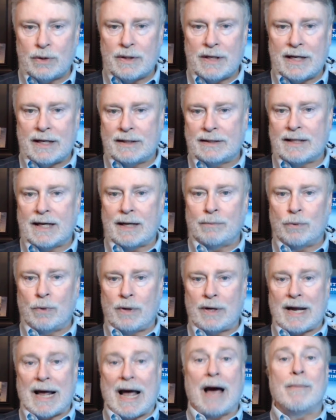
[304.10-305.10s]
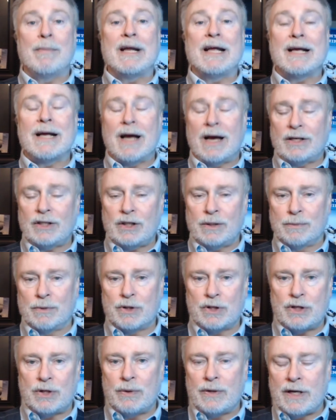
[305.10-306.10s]
you need at that point? How many
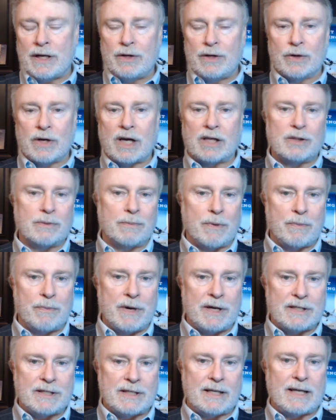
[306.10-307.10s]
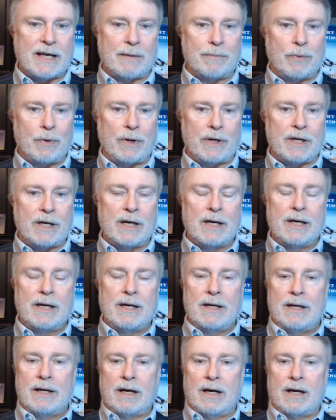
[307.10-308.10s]
customers do you need in your customer base at that point?
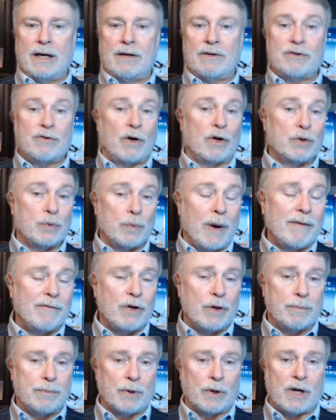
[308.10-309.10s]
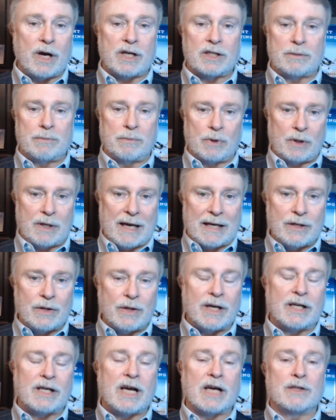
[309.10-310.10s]
As far as revenue per customer, can you
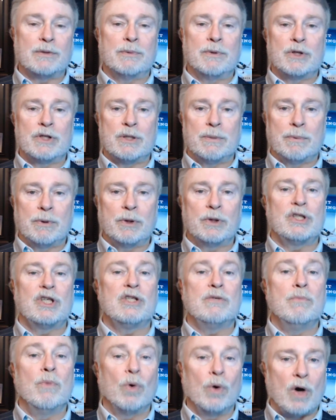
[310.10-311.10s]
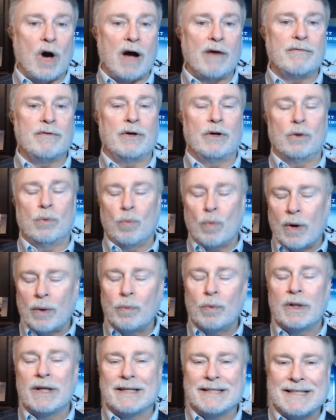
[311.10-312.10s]
get customers to purchase more often, or what
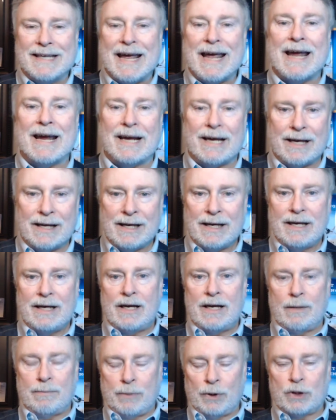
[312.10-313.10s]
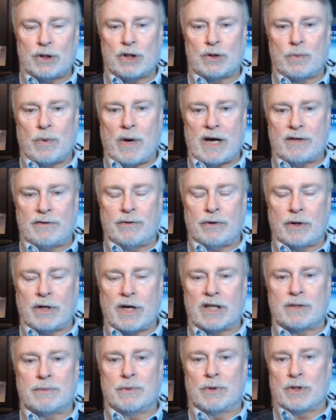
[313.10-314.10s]
will it take purchase-wise for your
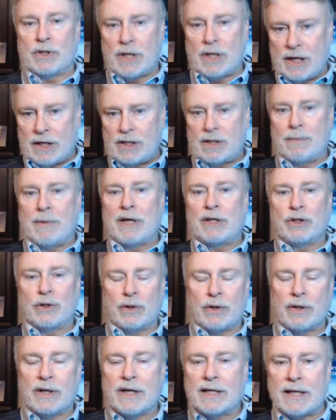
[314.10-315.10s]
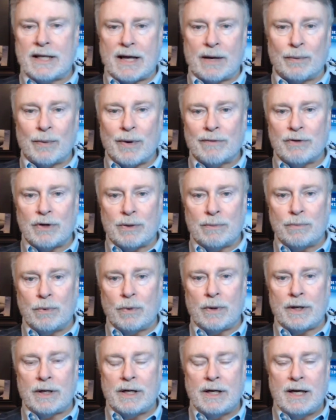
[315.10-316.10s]
customers to make sure you get to that revenue
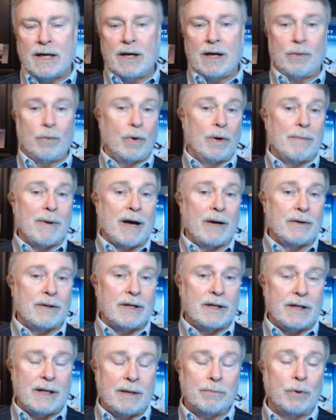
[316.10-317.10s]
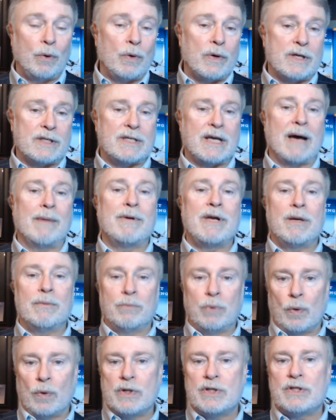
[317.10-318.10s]
point? What about employees? How many
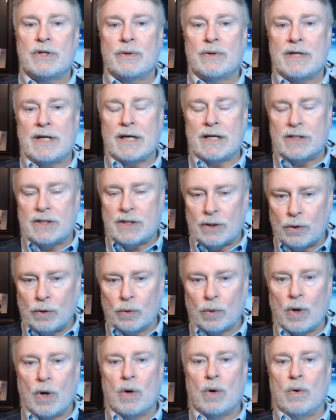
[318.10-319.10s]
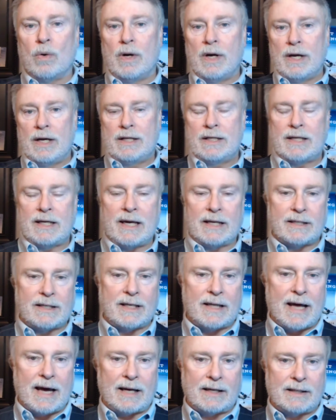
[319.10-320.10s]
employees do you need to grow to get
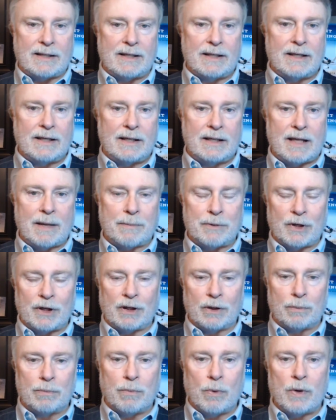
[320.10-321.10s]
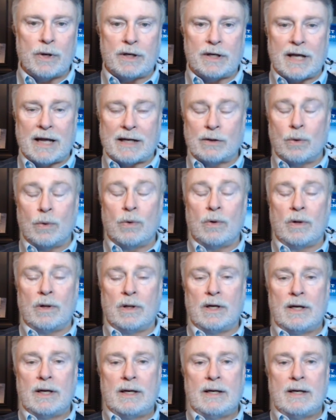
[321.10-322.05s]
to that particular point, that goal?